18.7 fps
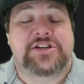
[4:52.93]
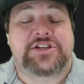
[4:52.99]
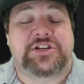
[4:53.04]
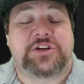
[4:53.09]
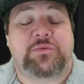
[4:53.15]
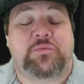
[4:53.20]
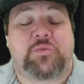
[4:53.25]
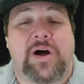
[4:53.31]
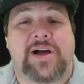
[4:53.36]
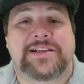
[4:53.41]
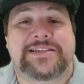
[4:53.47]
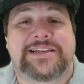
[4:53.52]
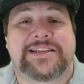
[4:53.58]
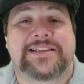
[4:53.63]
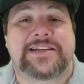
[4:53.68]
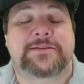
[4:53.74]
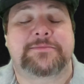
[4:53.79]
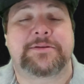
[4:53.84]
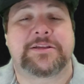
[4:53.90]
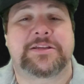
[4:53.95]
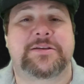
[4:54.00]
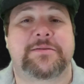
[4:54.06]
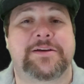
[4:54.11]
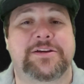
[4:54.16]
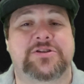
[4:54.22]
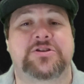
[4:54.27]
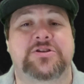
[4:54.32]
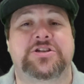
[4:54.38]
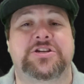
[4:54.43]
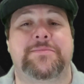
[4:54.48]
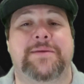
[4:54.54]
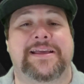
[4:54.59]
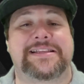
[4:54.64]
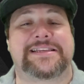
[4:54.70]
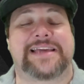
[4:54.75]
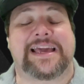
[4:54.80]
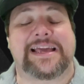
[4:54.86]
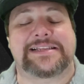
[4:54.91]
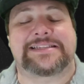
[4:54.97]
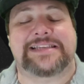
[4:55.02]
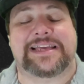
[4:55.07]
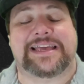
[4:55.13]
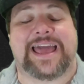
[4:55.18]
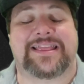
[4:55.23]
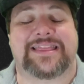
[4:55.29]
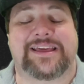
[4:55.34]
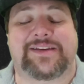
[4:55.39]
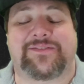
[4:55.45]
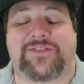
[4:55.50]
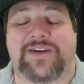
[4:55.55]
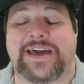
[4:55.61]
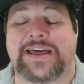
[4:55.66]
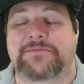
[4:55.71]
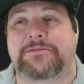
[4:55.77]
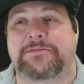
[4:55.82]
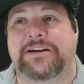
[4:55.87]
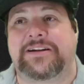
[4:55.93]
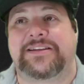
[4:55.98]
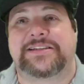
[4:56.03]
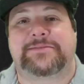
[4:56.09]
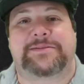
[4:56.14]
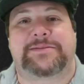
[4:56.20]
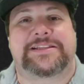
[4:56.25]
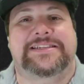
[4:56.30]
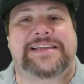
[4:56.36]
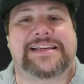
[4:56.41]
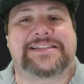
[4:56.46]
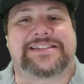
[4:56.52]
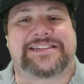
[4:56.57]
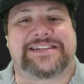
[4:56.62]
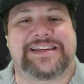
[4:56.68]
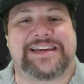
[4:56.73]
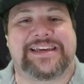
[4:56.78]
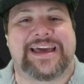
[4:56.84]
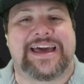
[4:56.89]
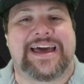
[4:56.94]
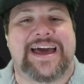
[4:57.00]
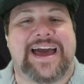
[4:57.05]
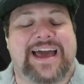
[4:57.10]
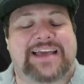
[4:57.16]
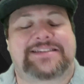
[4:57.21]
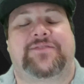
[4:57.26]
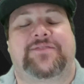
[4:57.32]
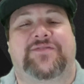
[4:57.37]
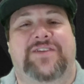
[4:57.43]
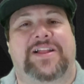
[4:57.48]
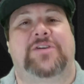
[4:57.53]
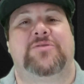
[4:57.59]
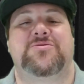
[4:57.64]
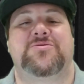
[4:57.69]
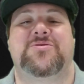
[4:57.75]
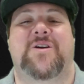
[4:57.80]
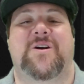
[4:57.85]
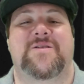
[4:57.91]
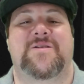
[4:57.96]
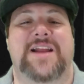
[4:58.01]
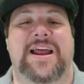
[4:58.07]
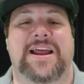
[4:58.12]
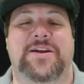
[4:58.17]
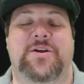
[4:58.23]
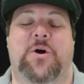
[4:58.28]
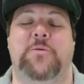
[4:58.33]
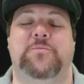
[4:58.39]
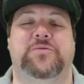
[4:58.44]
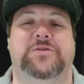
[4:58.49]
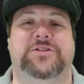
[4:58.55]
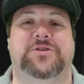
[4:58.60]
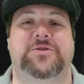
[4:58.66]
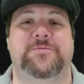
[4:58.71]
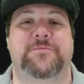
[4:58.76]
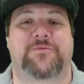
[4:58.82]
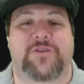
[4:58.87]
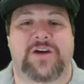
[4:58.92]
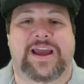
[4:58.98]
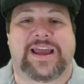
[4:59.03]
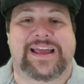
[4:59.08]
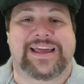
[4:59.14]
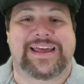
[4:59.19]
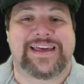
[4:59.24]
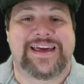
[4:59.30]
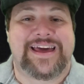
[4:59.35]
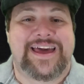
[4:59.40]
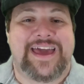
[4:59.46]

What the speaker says: She wants Elizabeth to make sure she maintains the Catholic faith, but Elizabeth says she is to follow her heart and hopes to bring